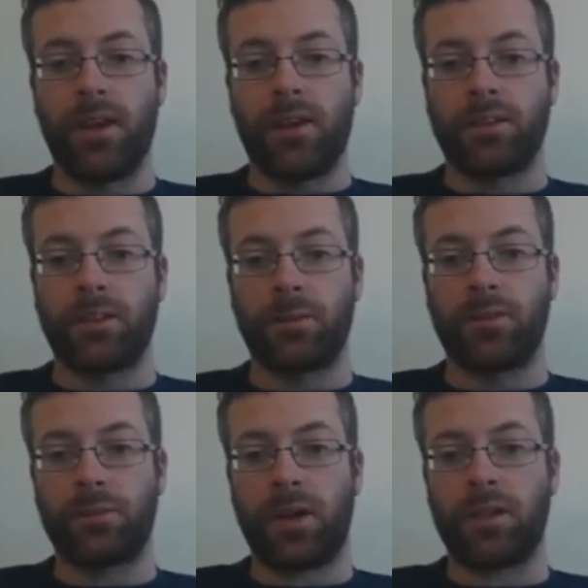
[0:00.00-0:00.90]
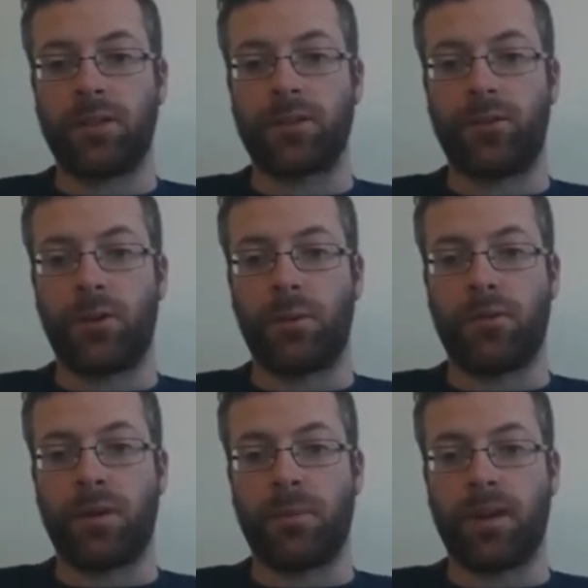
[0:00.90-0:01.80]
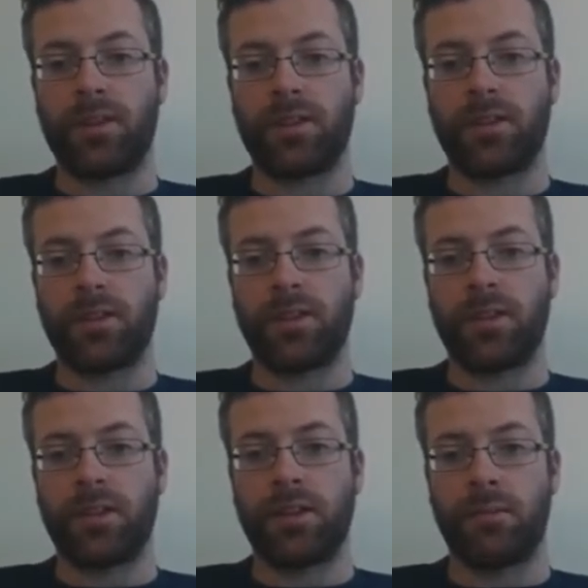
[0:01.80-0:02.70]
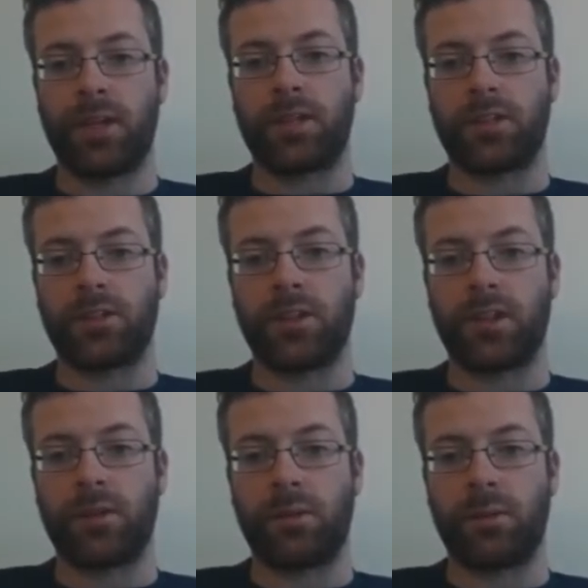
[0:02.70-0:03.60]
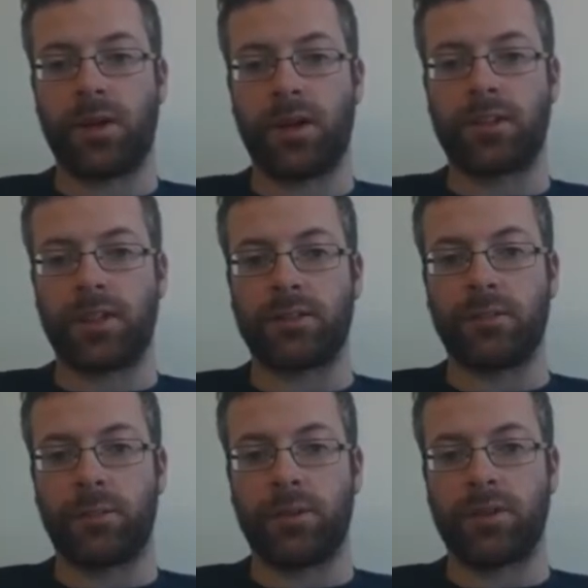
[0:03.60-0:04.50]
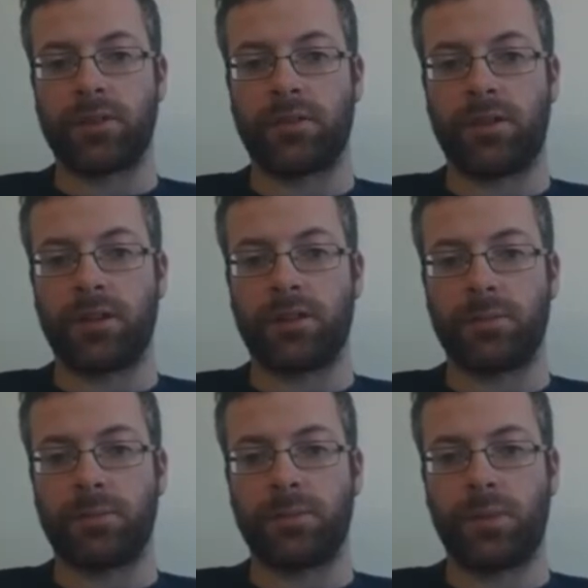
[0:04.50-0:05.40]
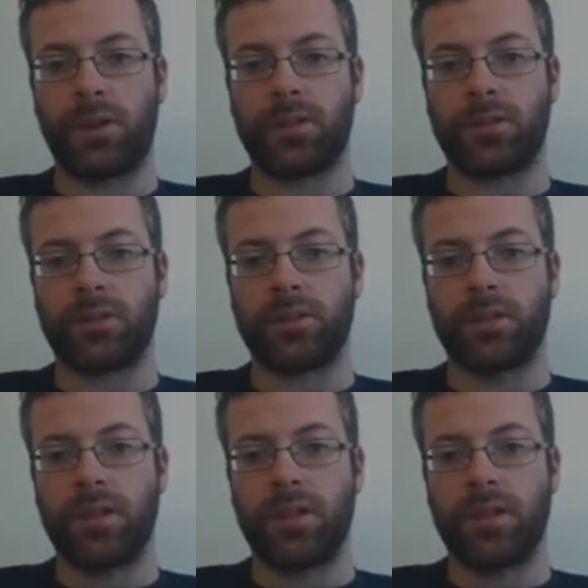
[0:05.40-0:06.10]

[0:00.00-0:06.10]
Some of us might use a formal written method, making sure that we put our decimal points in the right spots.